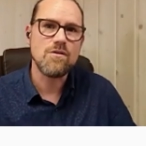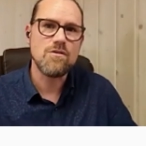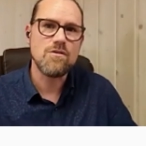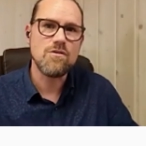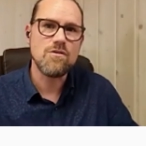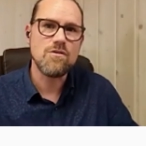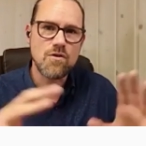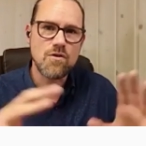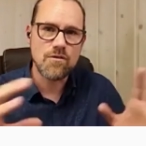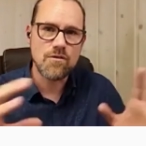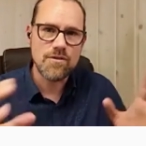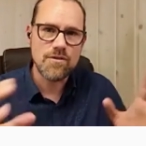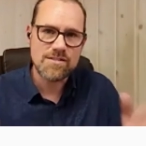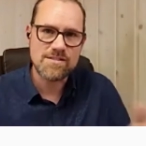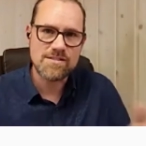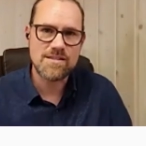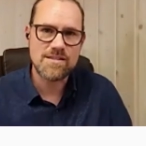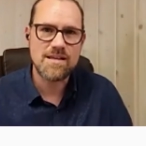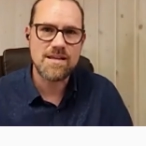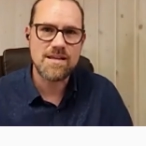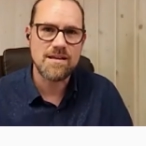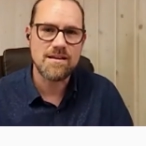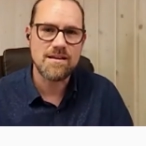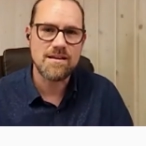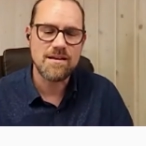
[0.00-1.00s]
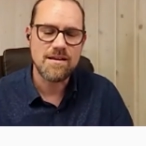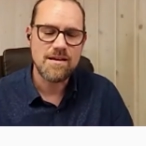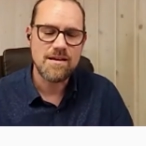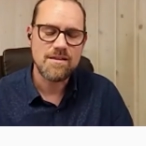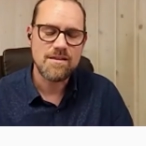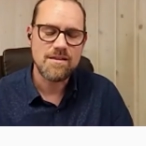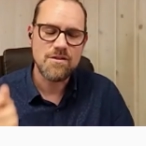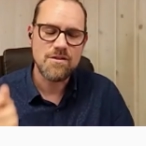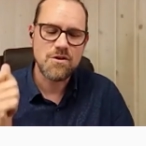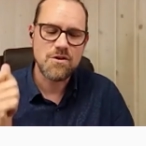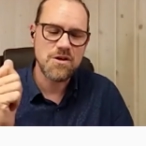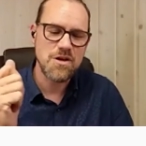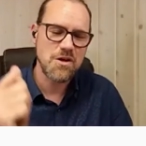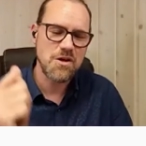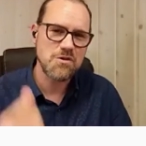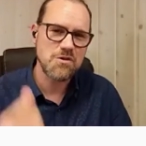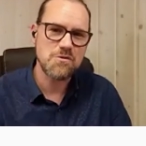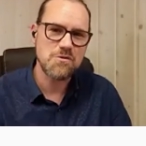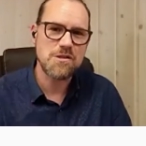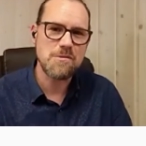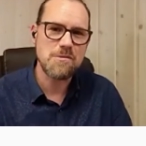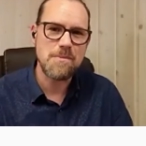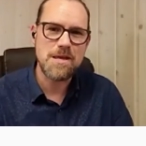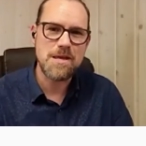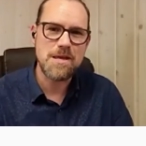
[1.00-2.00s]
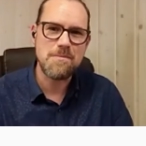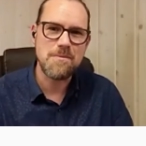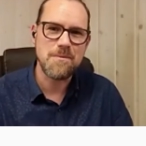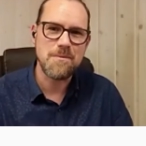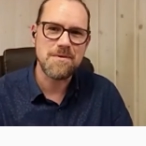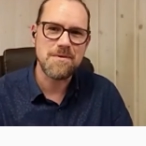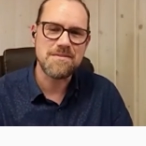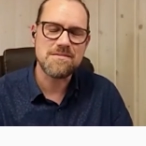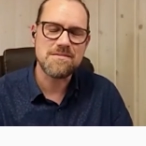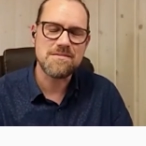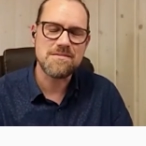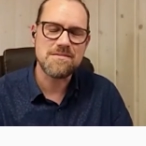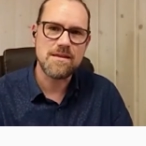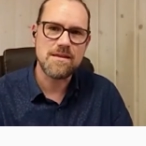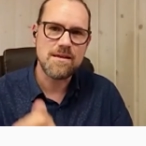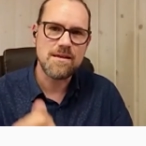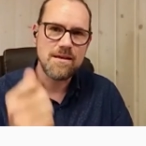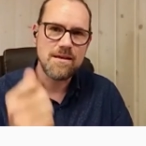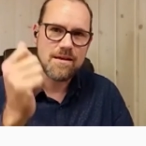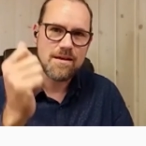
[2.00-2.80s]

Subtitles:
you've got this thing that you can go to other people with and say,